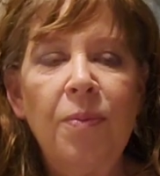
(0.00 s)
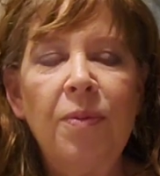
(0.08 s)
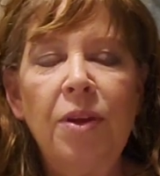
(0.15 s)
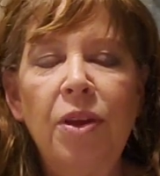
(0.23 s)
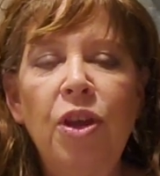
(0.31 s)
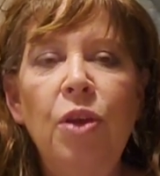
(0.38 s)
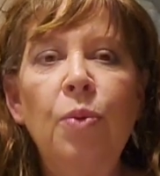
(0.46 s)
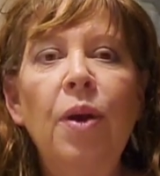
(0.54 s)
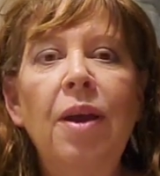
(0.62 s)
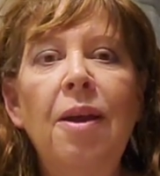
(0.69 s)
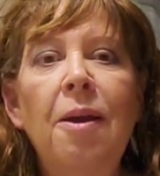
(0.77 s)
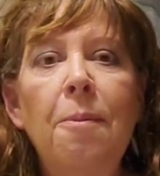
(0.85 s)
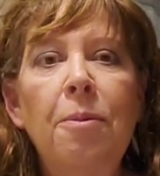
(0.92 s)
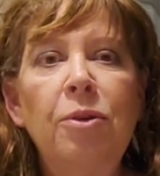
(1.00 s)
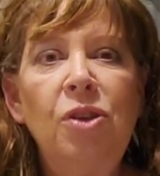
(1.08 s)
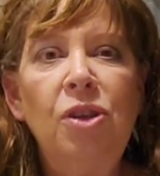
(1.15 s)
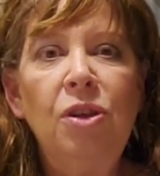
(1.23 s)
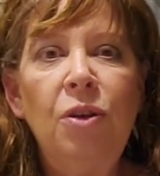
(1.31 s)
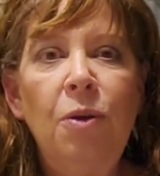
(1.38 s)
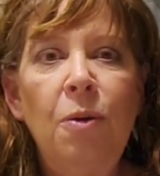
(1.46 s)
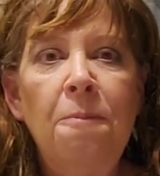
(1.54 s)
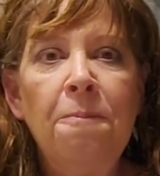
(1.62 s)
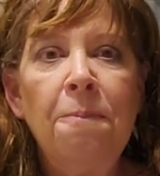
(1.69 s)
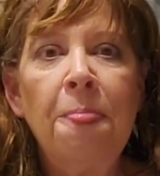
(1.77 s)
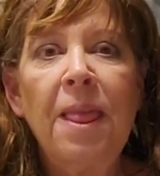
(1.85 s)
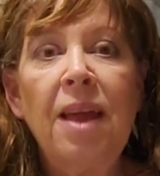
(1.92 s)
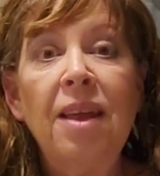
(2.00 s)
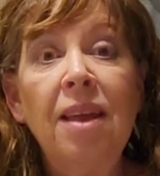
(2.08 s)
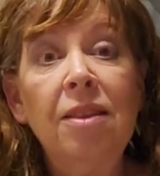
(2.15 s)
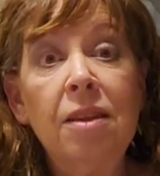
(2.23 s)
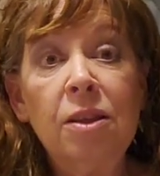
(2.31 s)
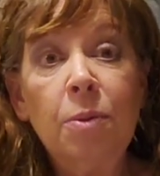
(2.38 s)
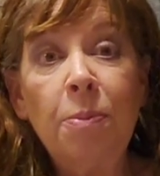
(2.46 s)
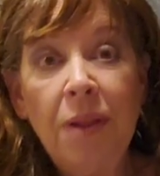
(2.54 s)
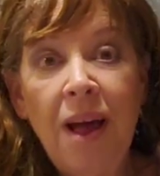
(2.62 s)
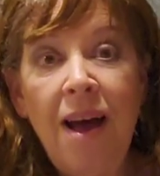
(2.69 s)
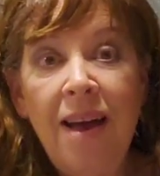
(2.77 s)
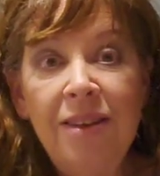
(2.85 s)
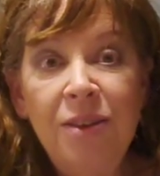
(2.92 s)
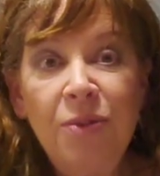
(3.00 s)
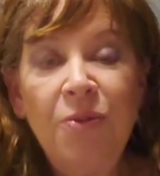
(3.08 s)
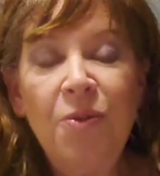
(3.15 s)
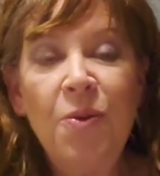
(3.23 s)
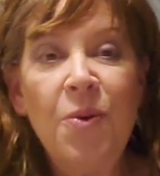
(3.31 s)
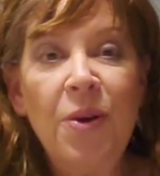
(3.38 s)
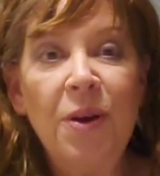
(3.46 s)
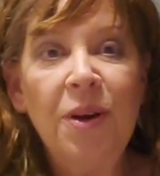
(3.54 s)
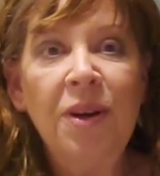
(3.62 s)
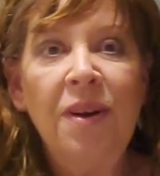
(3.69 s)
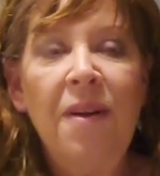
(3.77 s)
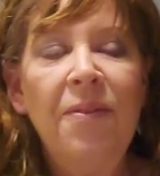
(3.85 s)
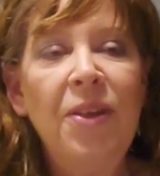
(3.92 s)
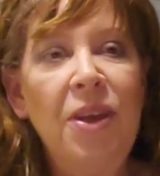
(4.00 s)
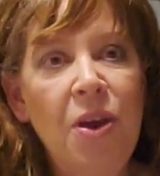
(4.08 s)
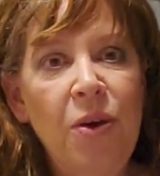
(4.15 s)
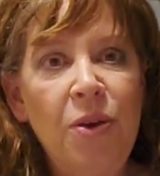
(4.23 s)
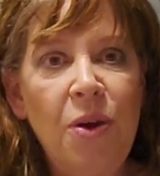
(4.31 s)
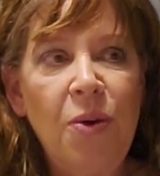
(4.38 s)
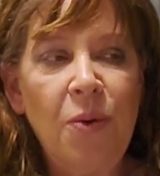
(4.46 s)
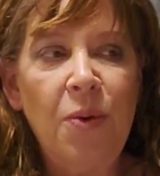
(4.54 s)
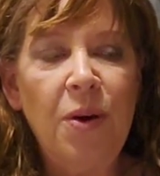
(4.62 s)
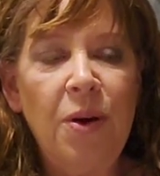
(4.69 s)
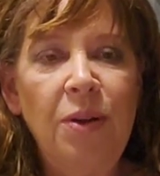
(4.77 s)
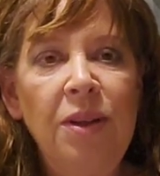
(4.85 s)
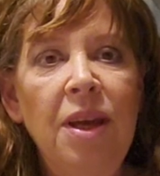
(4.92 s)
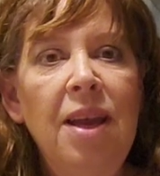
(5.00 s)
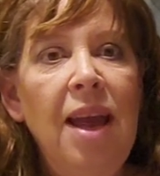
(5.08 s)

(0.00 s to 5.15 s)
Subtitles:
You were able to get the supplies for the yo-yo quilt